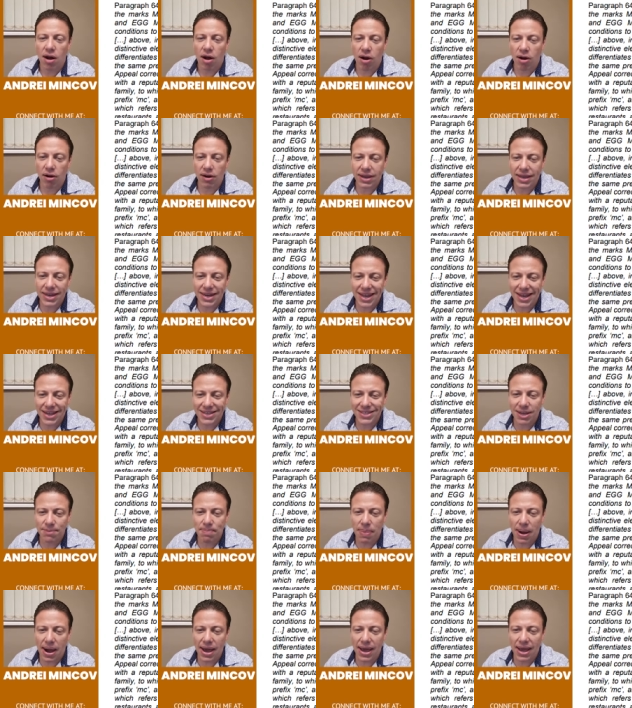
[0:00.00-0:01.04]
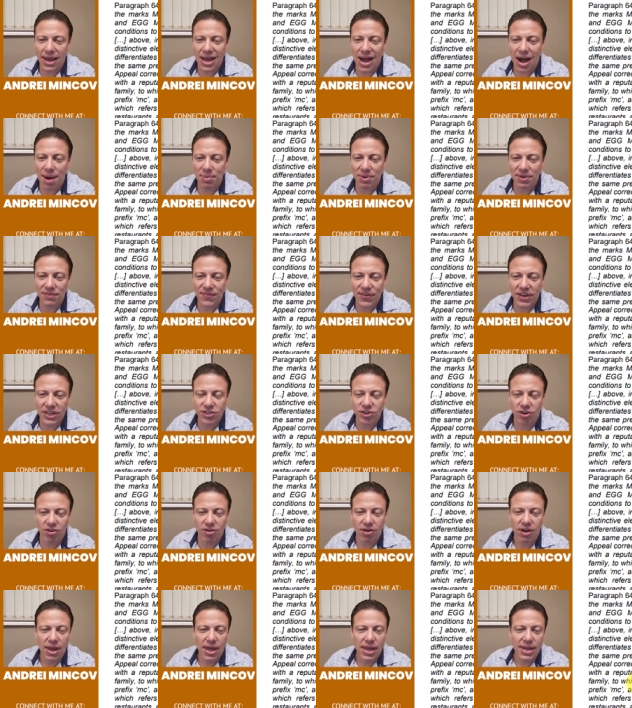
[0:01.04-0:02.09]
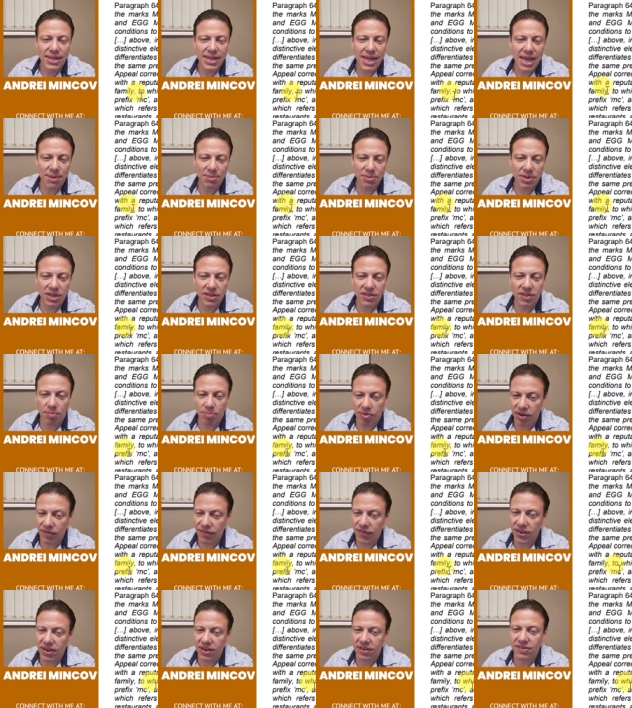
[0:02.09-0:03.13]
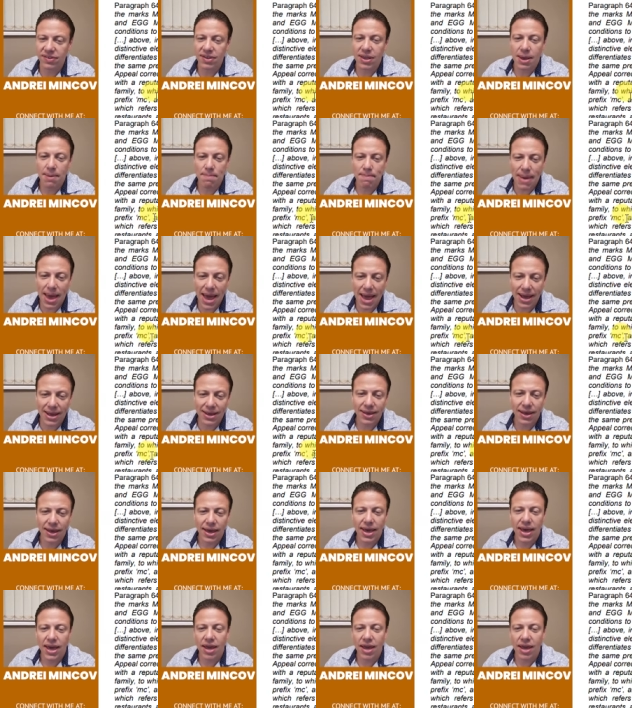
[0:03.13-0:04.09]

are connected by a common feature, namely the prefix Mac,